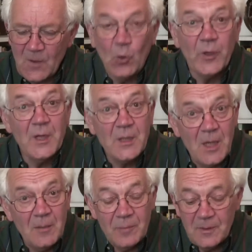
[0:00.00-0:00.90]
Holding a
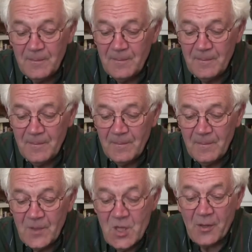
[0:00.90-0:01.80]
cup,
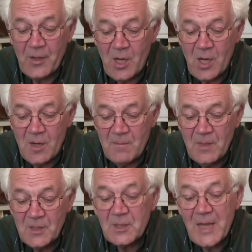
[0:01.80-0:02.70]
the other arm
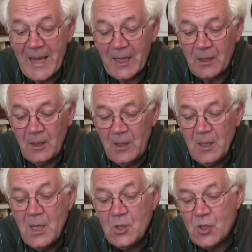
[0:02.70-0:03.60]
slack,
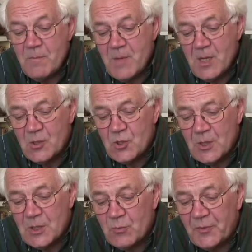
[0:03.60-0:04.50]
she
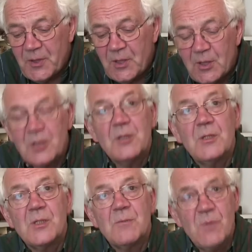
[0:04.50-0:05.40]
merges with the
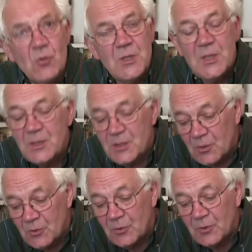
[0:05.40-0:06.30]
curtain's muted
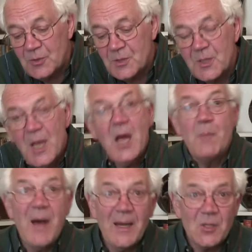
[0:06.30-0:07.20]
tones,
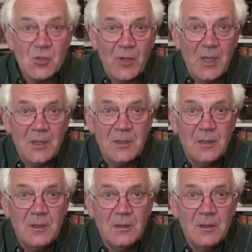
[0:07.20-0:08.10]
a balustrade,
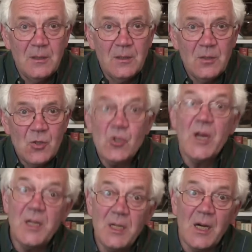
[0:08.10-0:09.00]

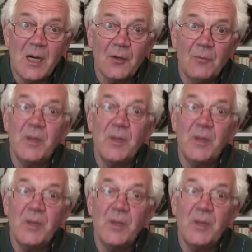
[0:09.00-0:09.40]
shady garden